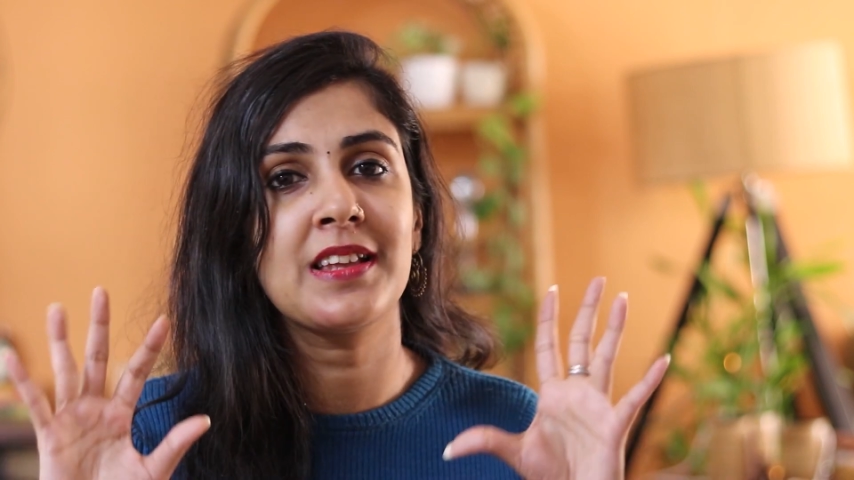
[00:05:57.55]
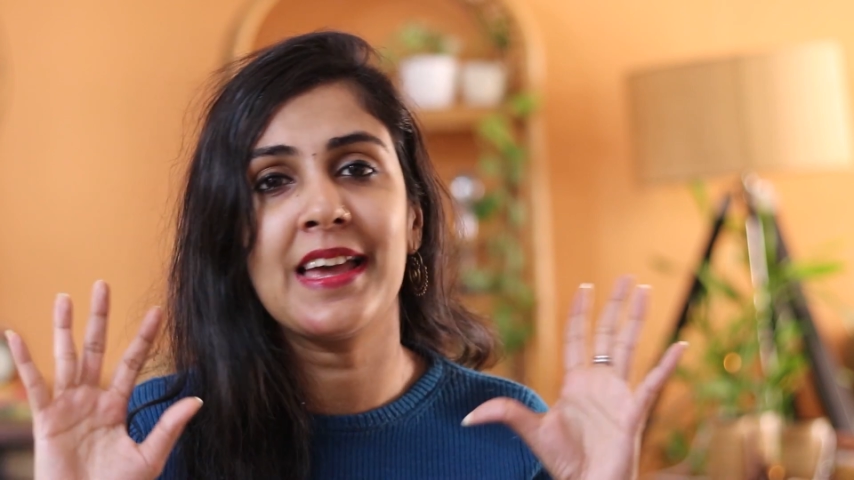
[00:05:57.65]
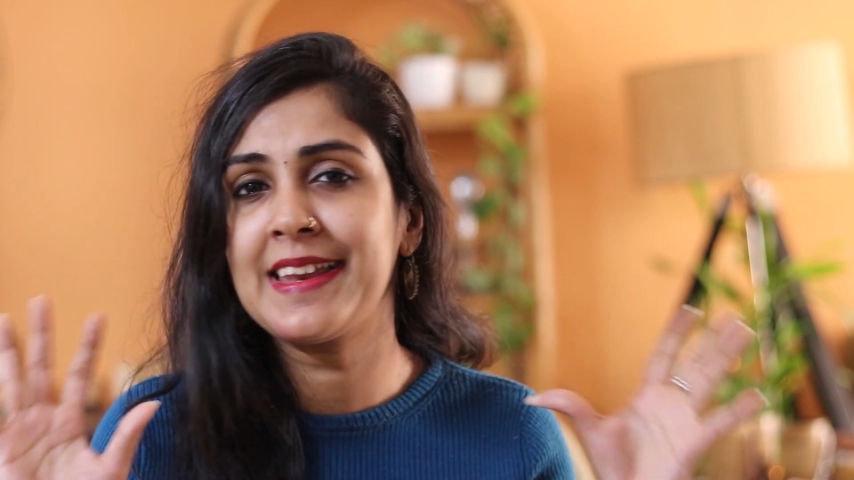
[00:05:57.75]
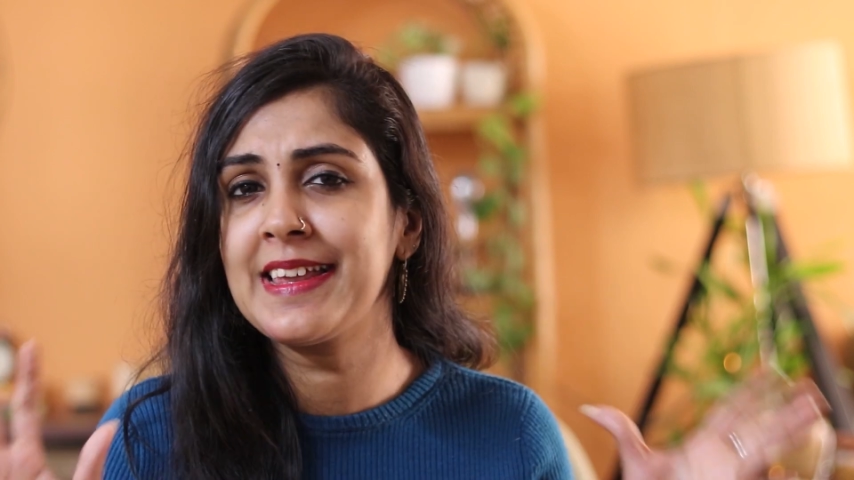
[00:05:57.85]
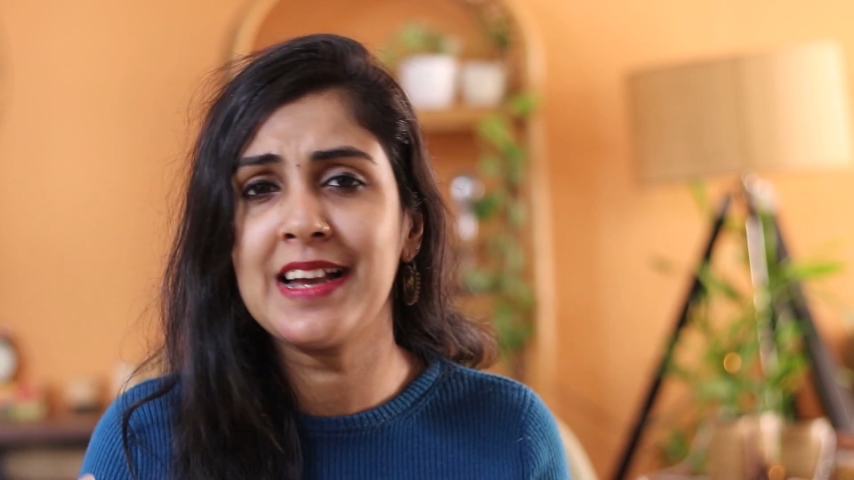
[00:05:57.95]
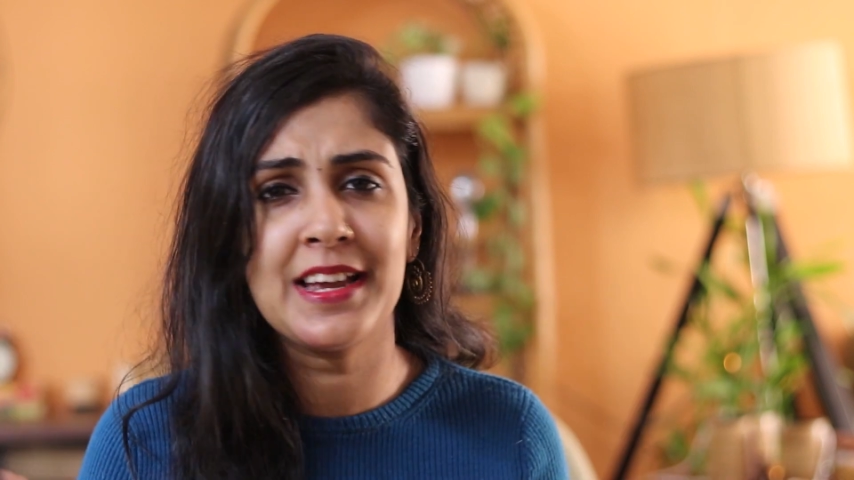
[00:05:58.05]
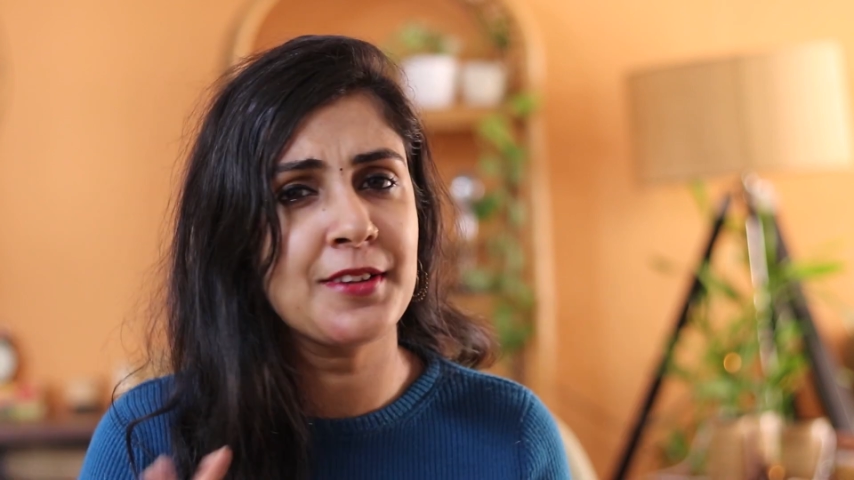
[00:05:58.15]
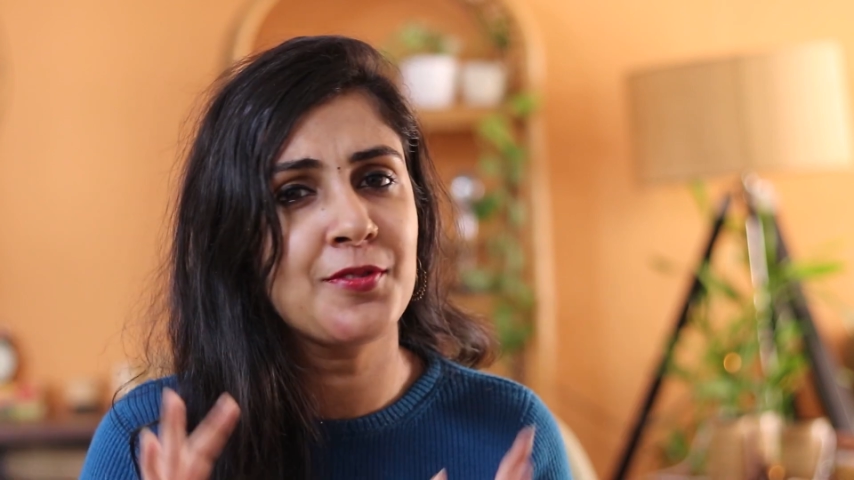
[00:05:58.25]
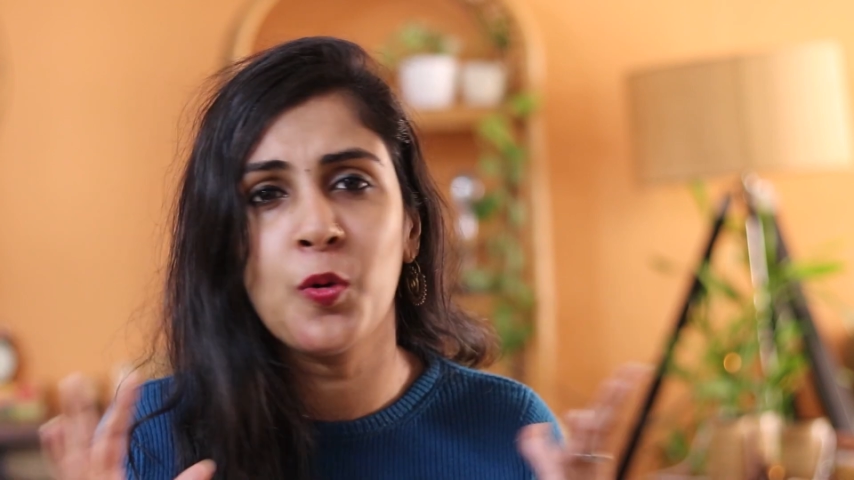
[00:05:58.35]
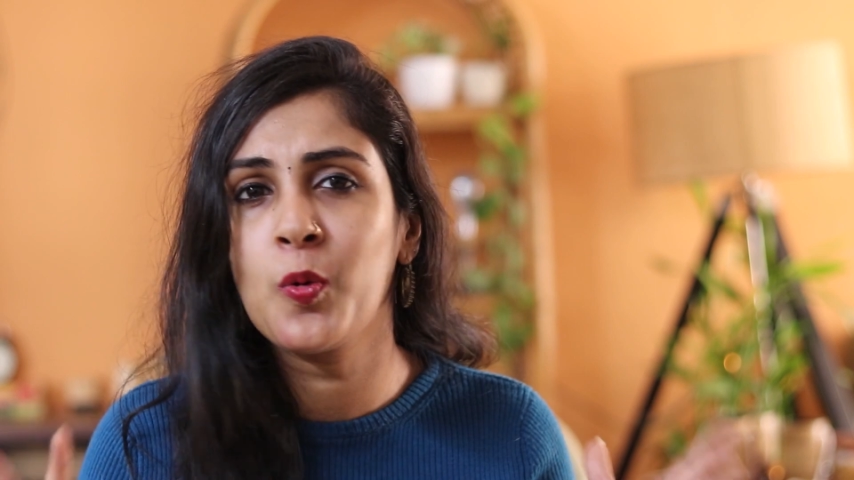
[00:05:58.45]
any
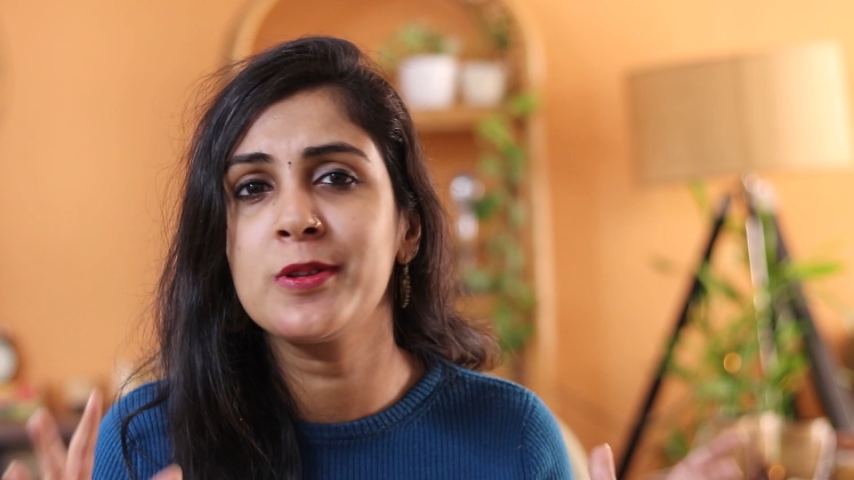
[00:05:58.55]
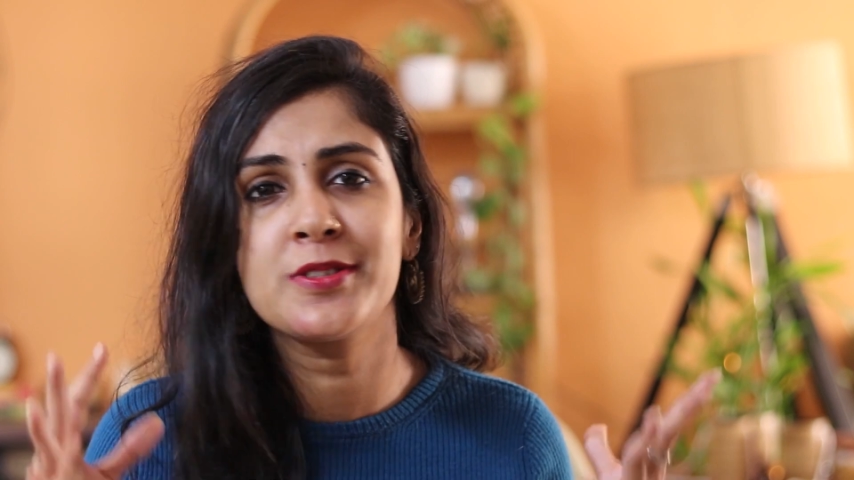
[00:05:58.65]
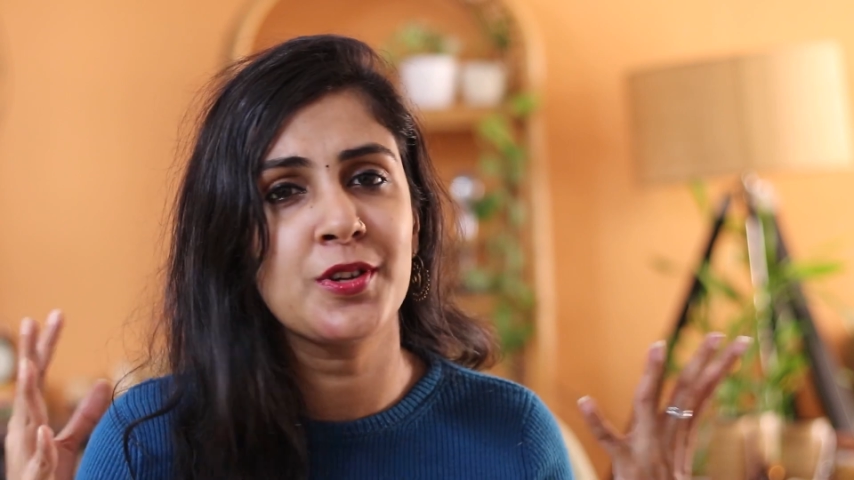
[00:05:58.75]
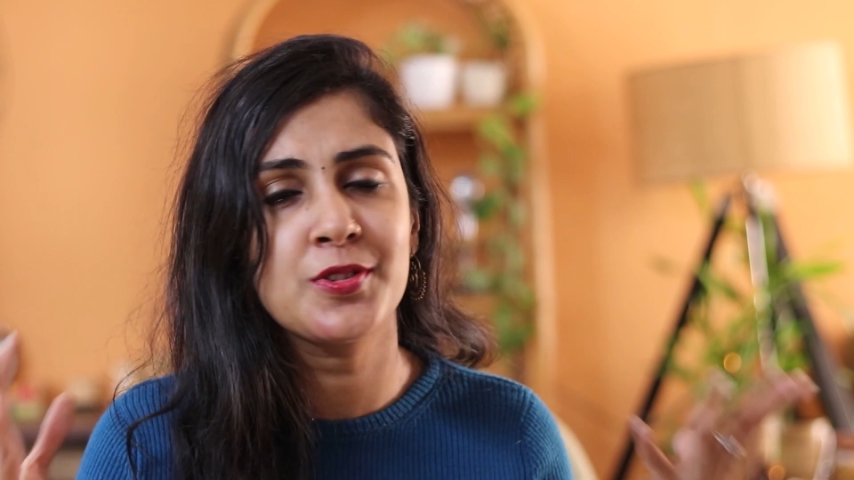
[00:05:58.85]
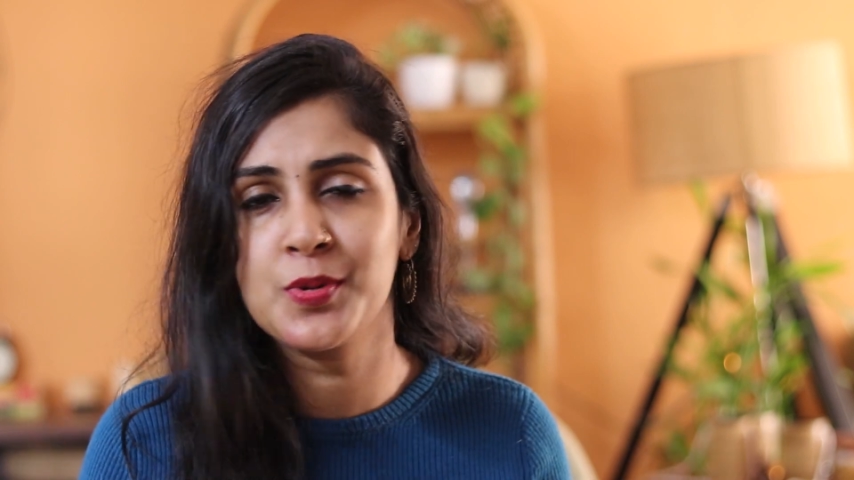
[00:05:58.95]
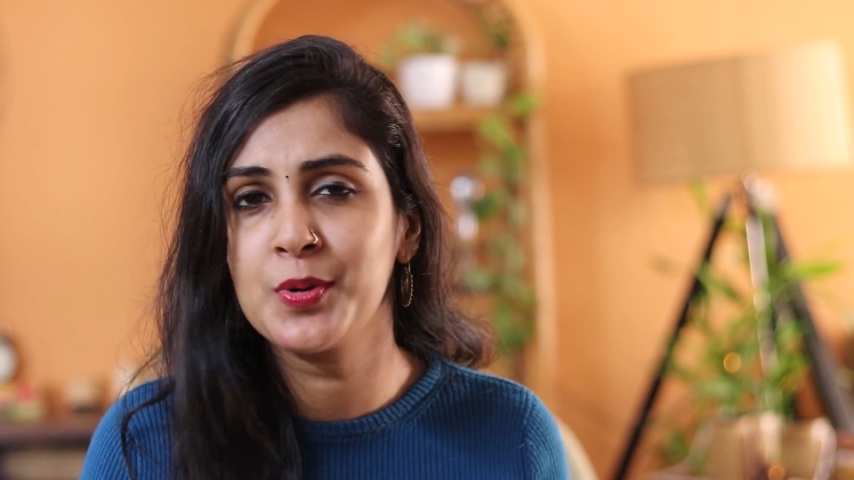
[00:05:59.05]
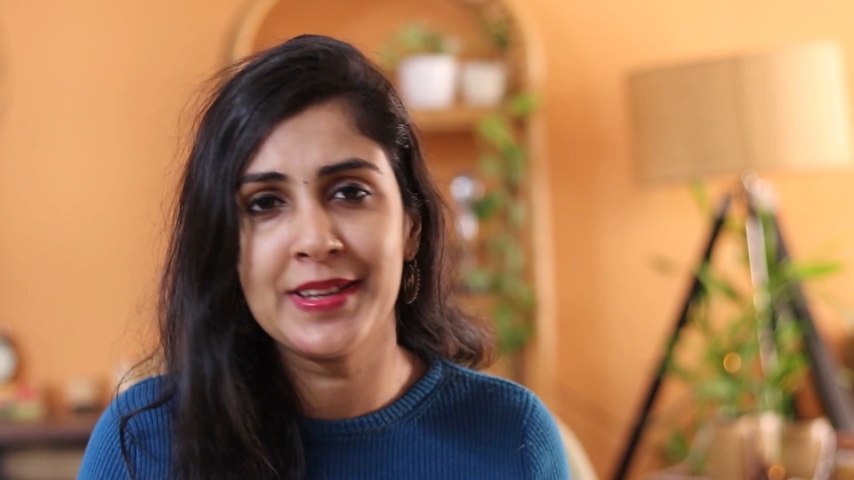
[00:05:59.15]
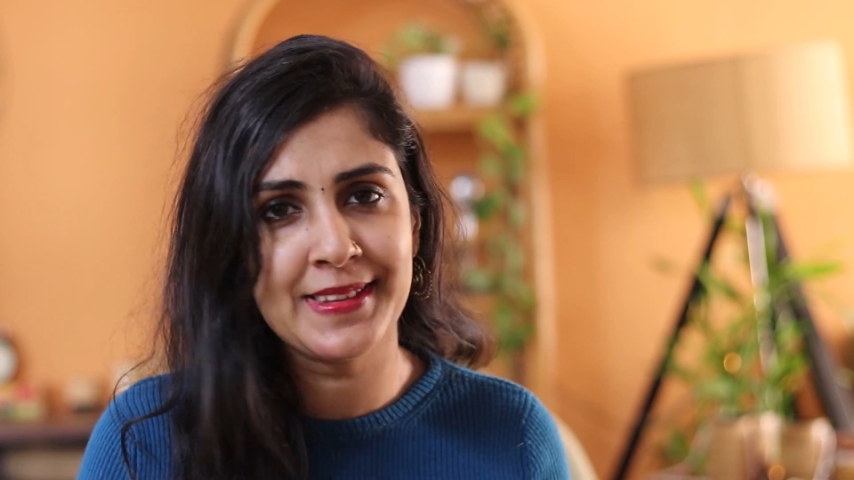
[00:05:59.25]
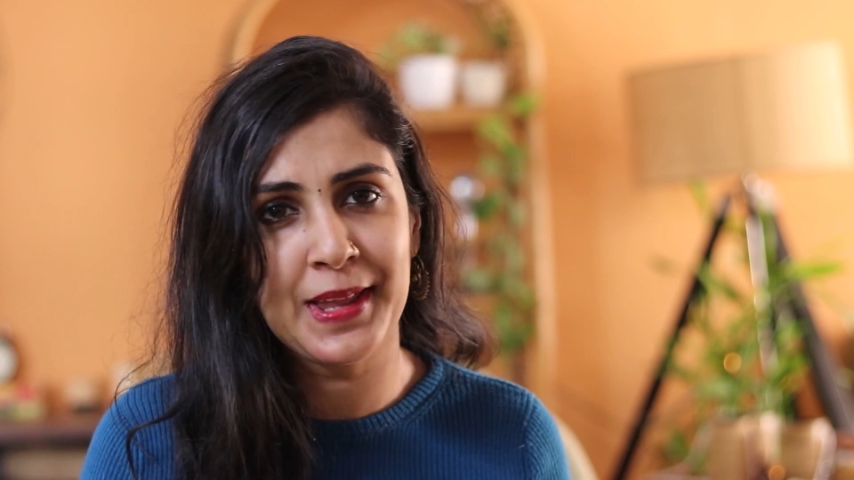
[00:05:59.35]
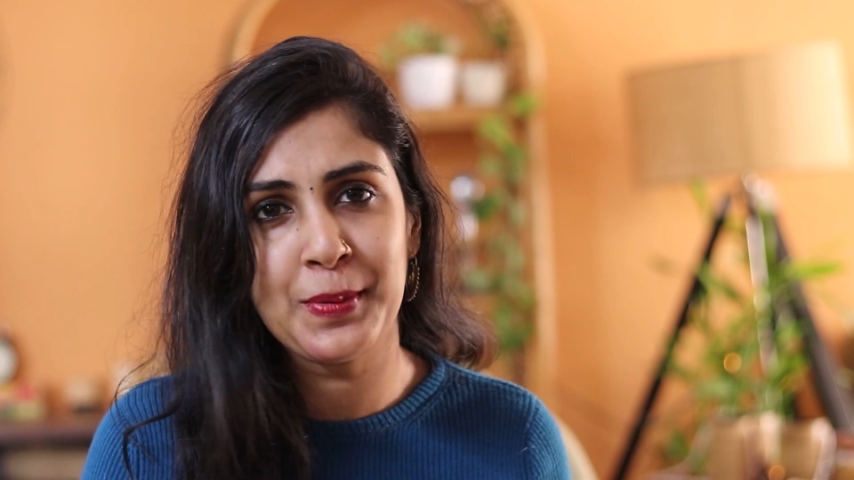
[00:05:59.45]
kind of holes or so
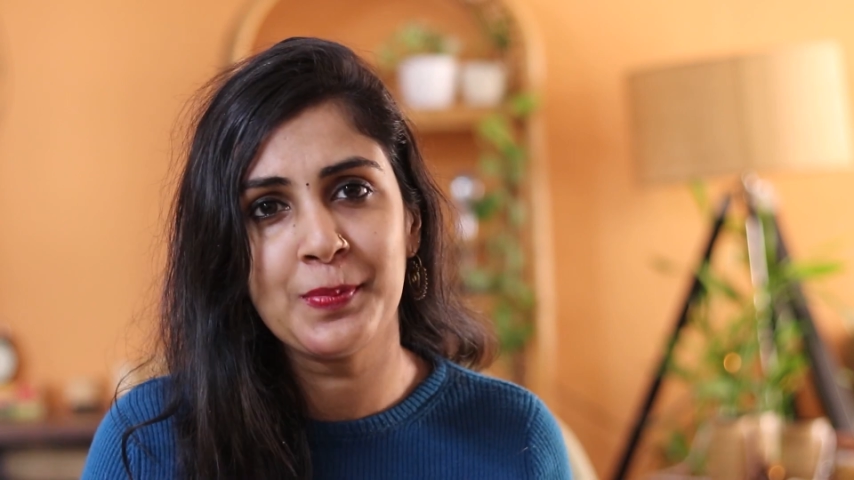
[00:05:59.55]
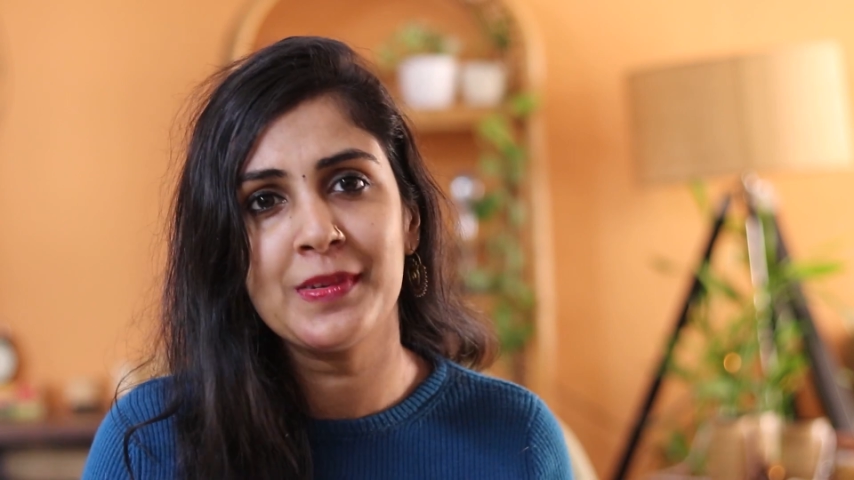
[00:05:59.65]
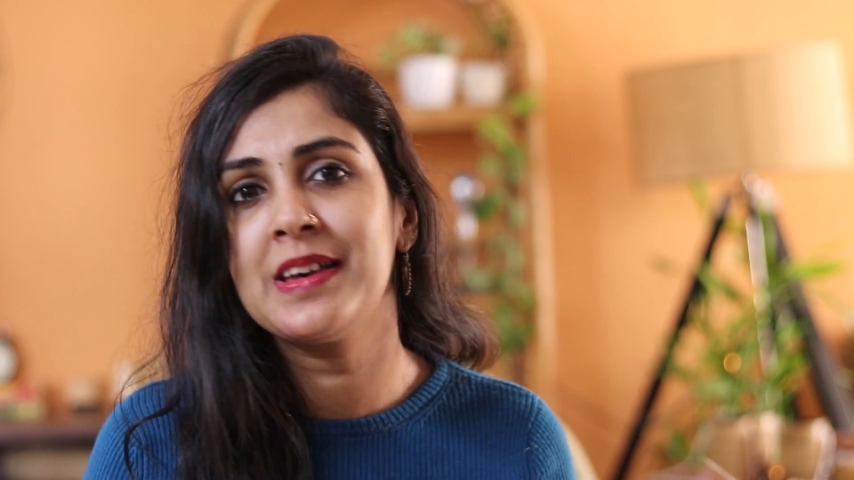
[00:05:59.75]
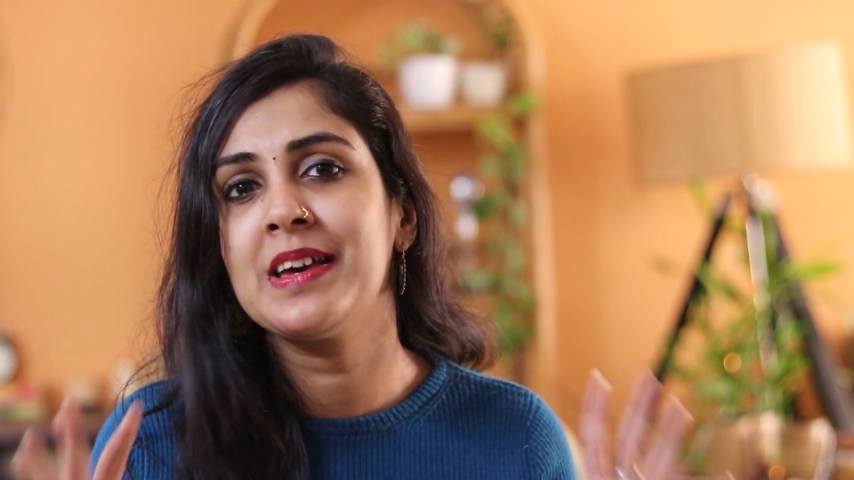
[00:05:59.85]
in them,